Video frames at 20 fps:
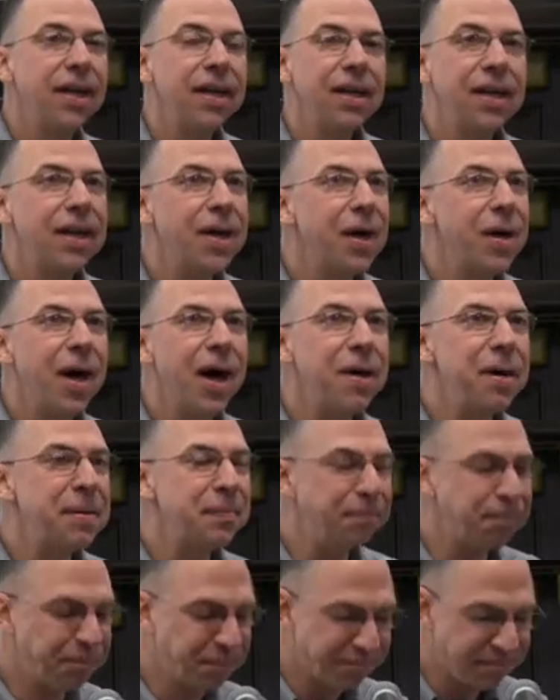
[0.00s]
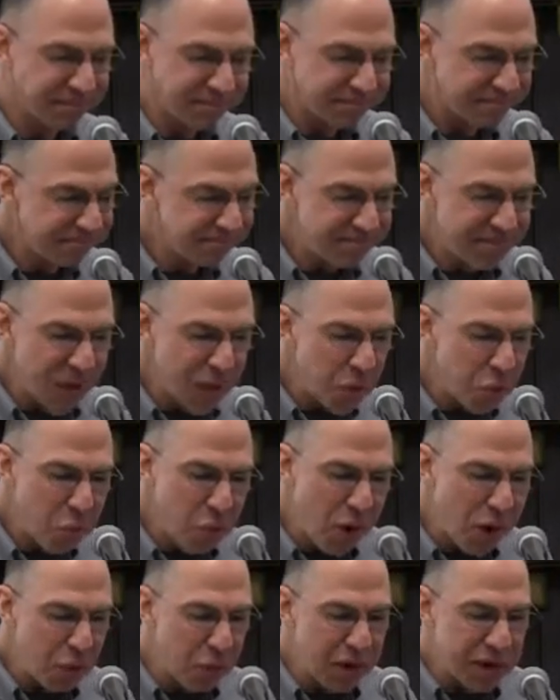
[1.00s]
You know,
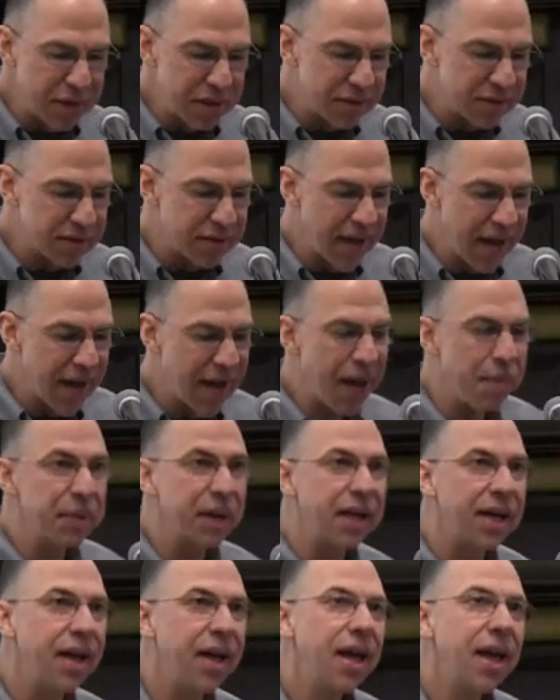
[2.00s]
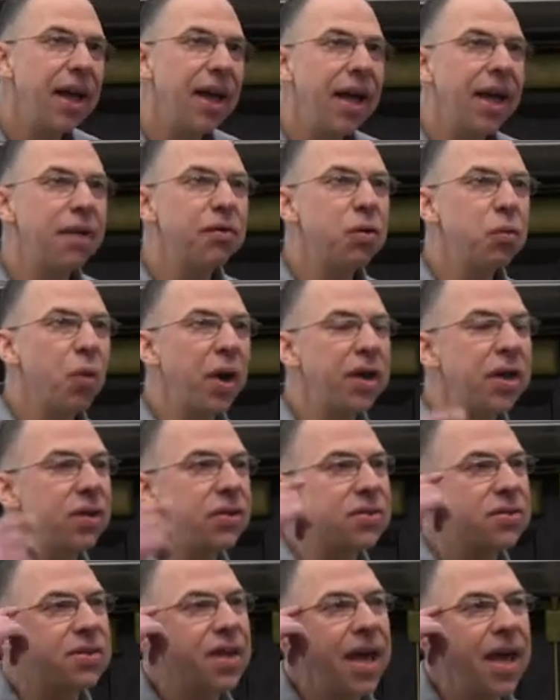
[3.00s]
what do you say? I mean, even when
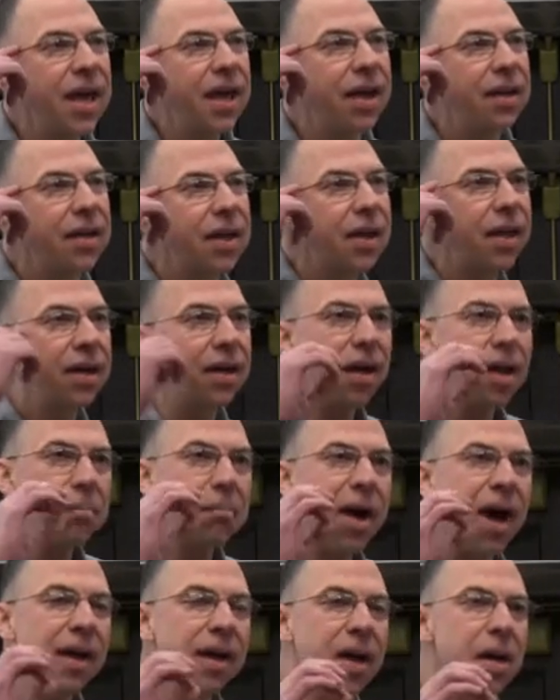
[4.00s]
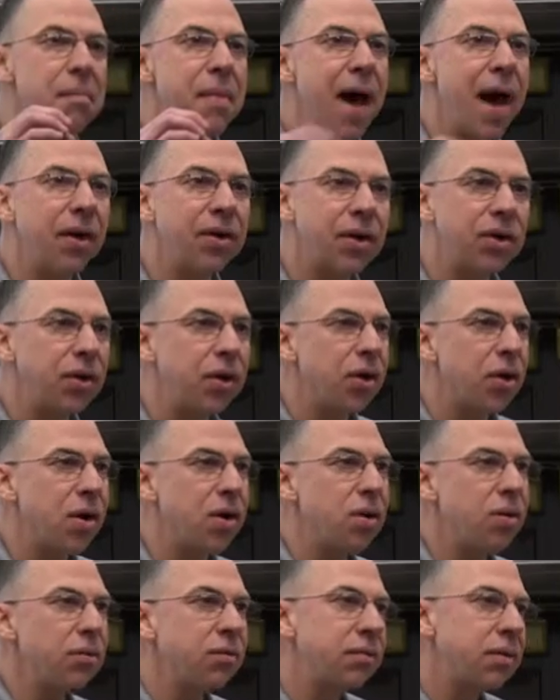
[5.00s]
you say it, it might come out in your
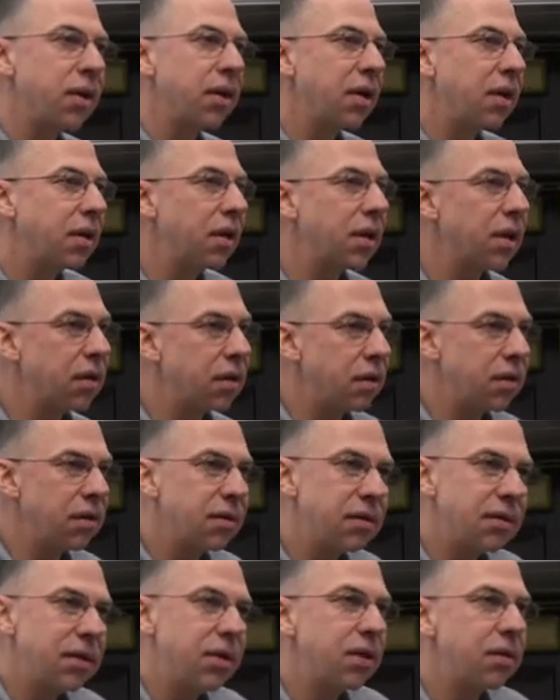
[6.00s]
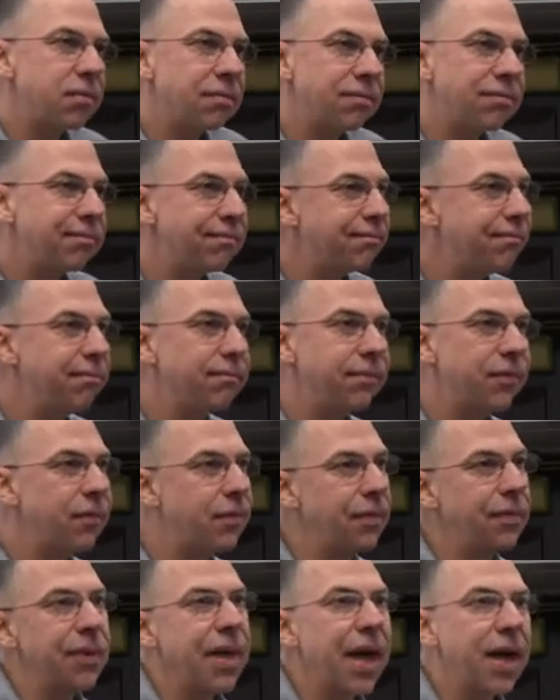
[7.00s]
own, you know, your
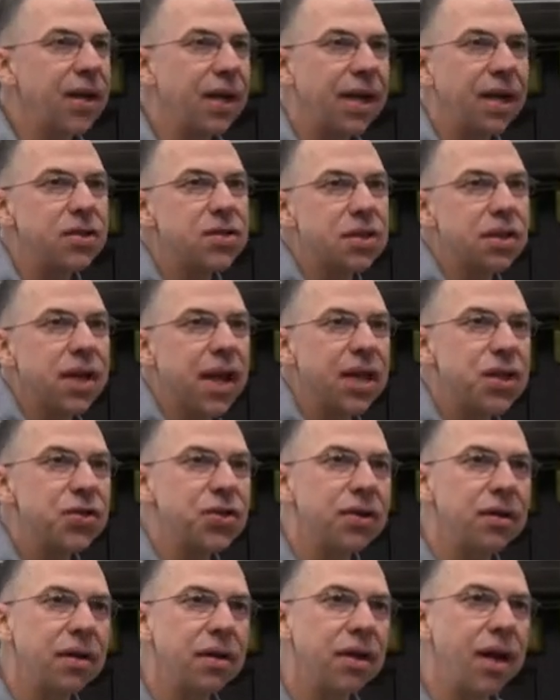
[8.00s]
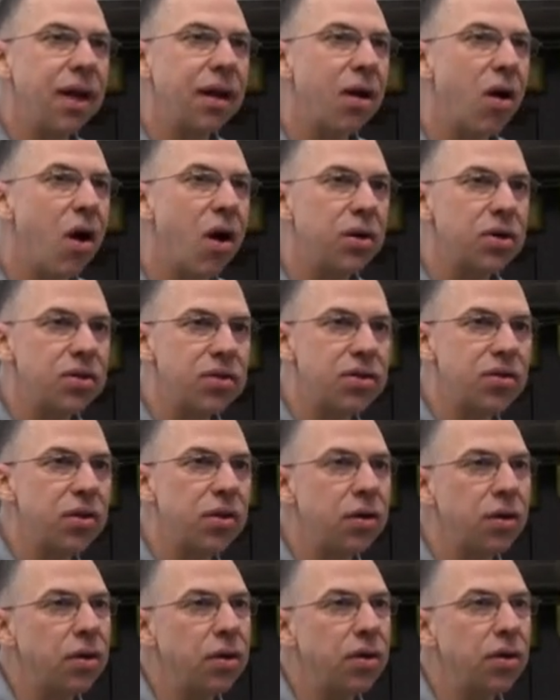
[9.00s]
like intonation and all, just
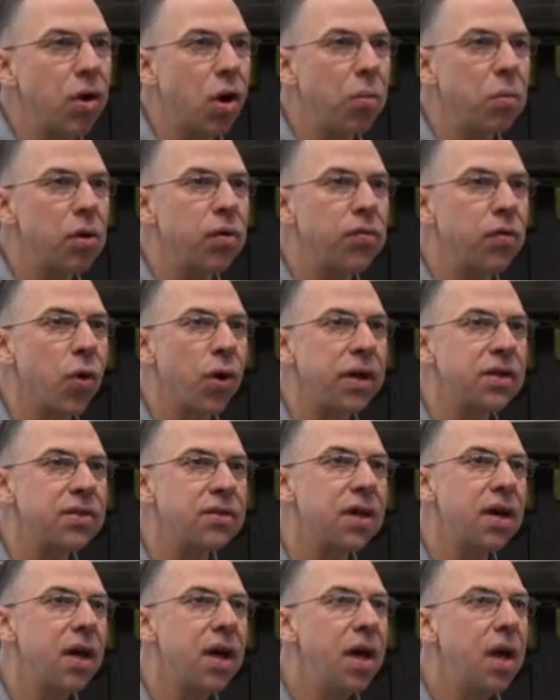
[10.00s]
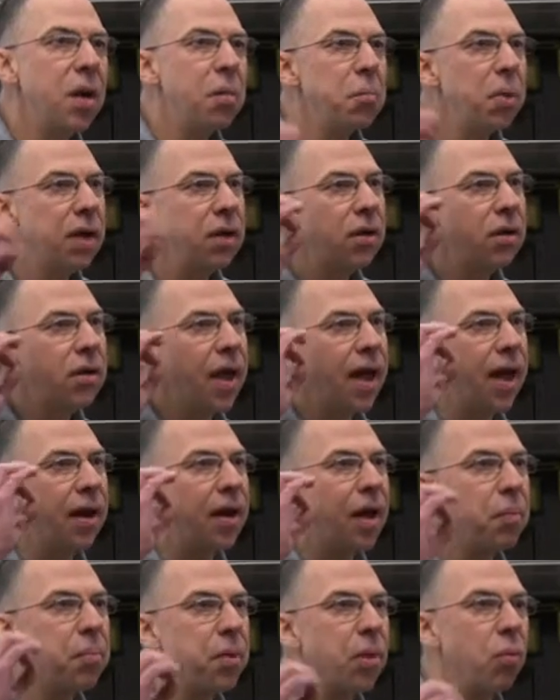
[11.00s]
your normal voice, but you
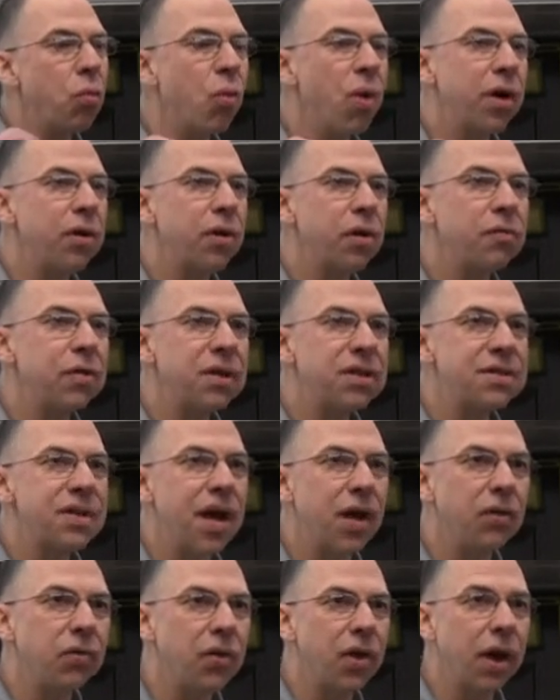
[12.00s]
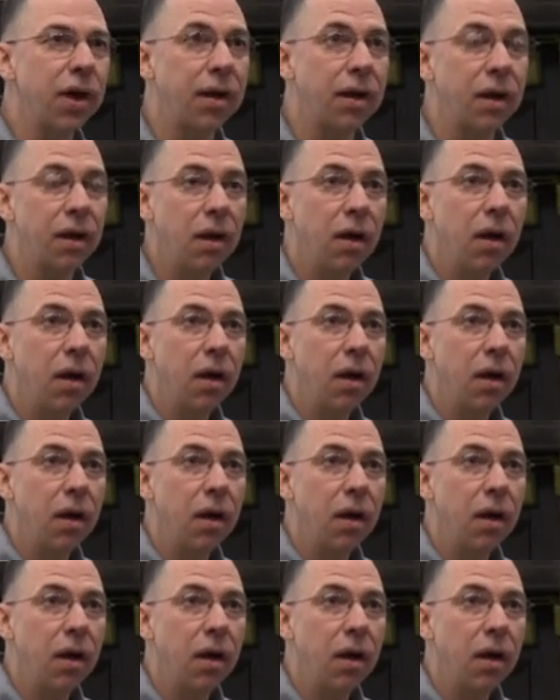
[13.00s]
can't help but wonder if it sounds like,